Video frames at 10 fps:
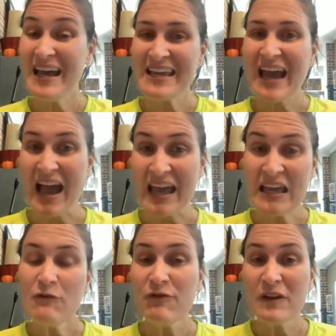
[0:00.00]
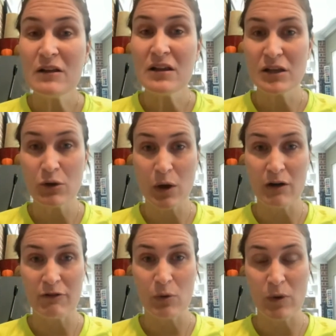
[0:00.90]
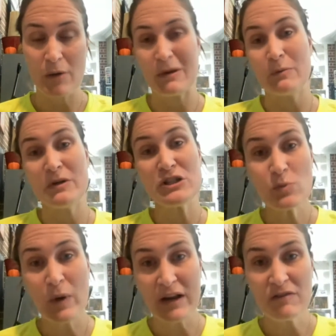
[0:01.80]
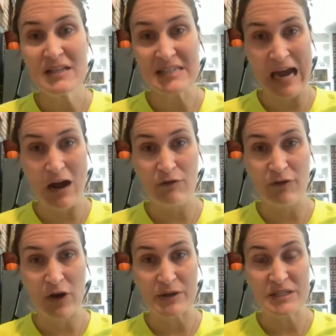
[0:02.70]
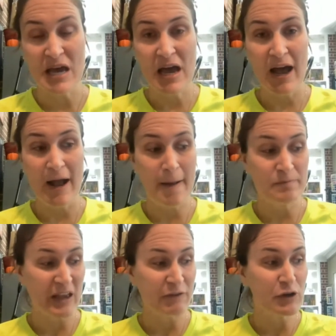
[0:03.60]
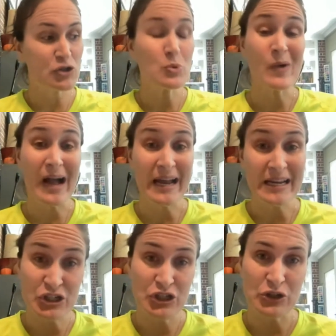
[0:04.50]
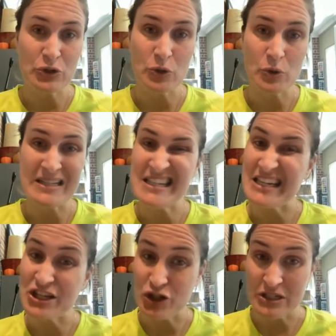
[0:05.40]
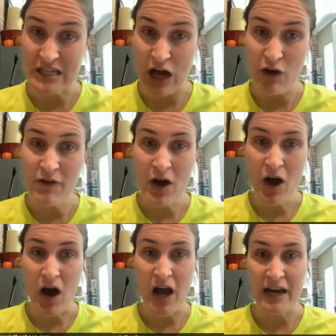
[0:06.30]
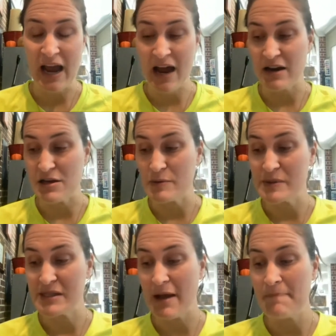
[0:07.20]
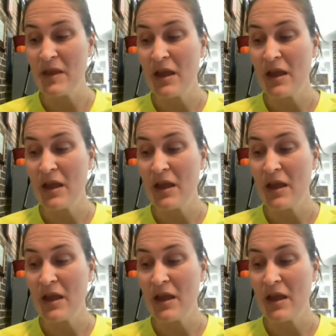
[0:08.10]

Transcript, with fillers: yeah, it can feel a little overwhelming, which is one of the downfalls um, if you're trying to teach yourself on how to use them.